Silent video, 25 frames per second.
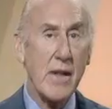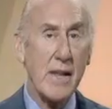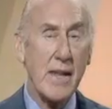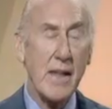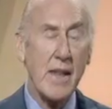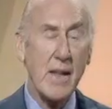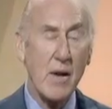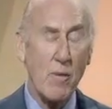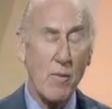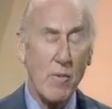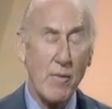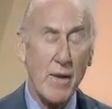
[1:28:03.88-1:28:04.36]

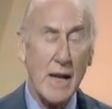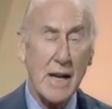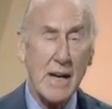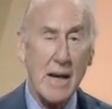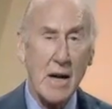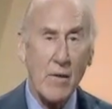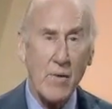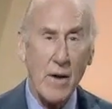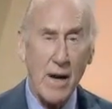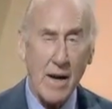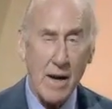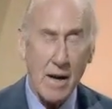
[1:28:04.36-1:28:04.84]
than the
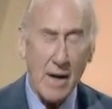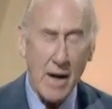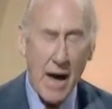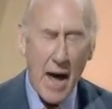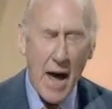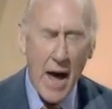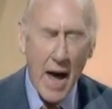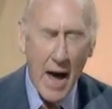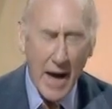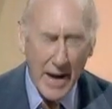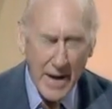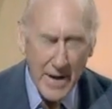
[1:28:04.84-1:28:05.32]
lovely
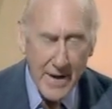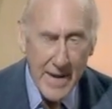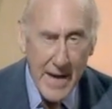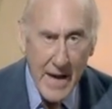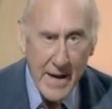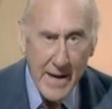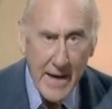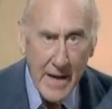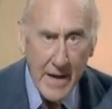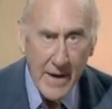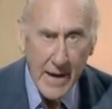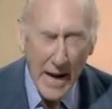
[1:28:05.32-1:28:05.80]

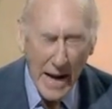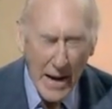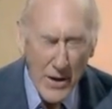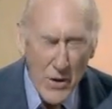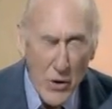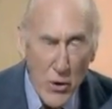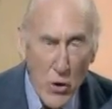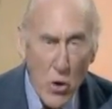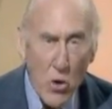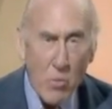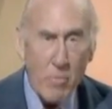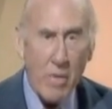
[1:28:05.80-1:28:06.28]
Nanette
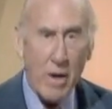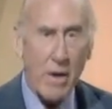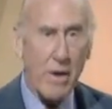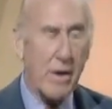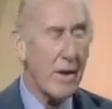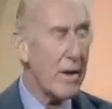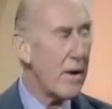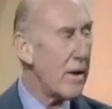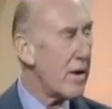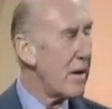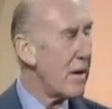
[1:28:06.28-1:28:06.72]
Newman.